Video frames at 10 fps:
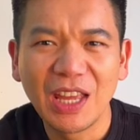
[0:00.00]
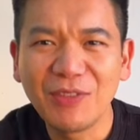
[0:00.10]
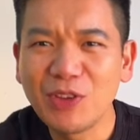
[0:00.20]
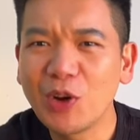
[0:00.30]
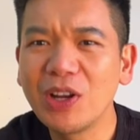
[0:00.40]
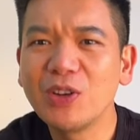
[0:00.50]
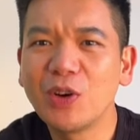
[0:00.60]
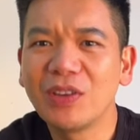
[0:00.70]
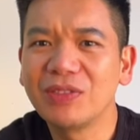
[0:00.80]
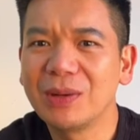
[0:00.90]
If you're an
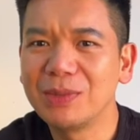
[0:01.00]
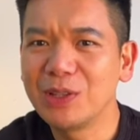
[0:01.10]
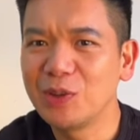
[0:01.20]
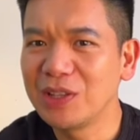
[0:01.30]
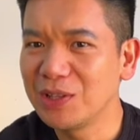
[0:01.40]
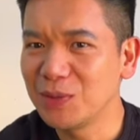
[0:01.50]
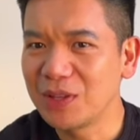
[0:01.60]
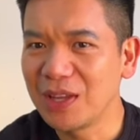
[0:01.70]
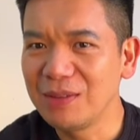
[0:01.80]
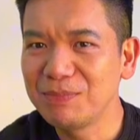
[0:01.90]
OFW in the
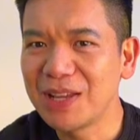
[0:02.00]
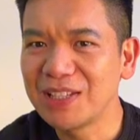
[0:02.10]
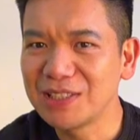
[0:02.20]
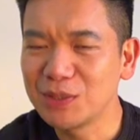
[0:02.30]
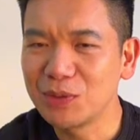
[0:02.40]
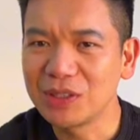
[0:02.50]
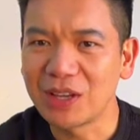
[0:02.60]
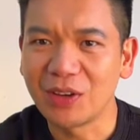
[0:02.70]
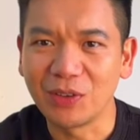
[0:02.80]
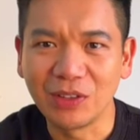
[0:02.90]
UK planning to
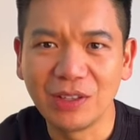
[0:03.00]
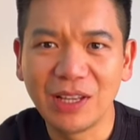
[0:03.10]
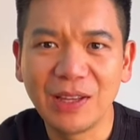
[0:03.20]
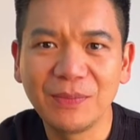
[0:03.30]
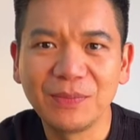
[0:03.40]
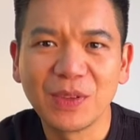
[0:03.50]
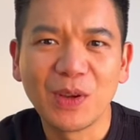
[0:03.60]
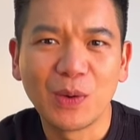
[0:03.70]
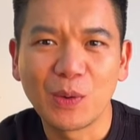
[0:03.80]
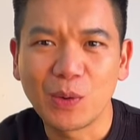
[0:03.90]
retire early,
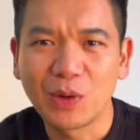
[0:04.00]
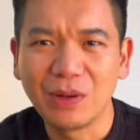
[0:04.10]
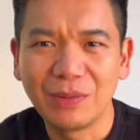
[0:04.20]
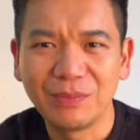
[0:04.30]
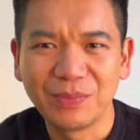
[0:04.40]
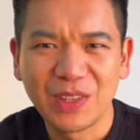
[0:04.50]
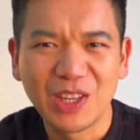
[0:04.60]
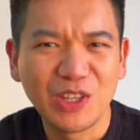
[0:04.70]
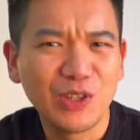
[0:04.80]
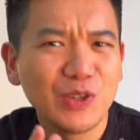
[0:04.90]
or
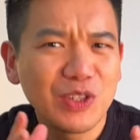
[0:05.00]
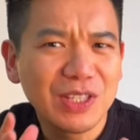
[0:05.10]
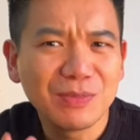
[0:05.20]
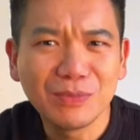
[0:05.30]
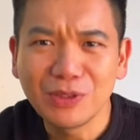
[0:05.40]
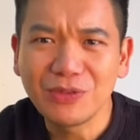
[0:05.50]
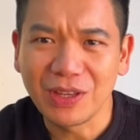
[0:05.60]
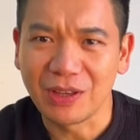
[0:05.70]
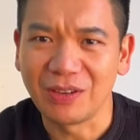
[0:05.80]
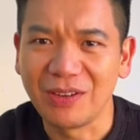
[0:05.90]
you just move
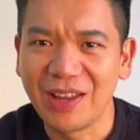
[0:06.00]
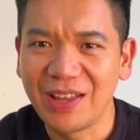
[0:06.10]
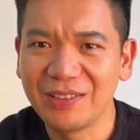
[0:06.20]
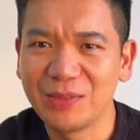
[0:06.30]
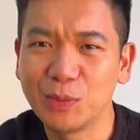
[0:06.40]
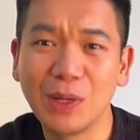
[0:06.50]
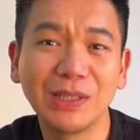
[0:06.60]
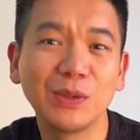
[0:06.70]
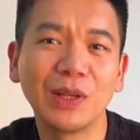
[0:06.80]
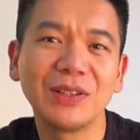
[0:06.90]
here and
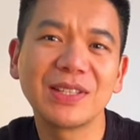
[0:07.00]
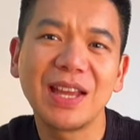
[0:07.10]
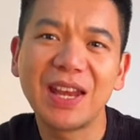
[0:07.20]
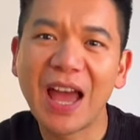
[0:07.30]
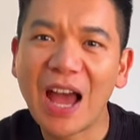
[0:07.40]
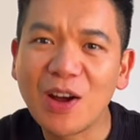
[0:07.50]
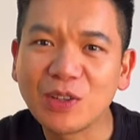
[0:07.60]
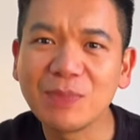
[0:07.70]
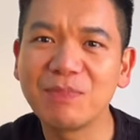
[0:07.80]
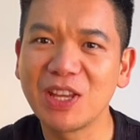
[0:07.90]
want to understand how
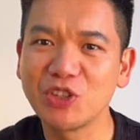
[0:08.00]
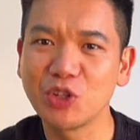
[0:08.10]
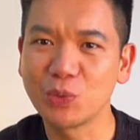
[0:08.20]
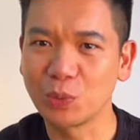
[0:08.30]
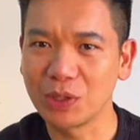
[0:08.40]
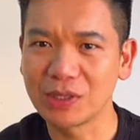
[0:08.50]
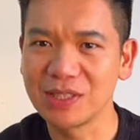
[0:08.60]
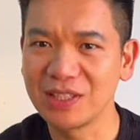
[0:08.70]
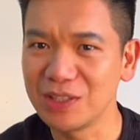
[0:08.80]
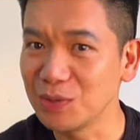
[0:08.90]
the pension works in the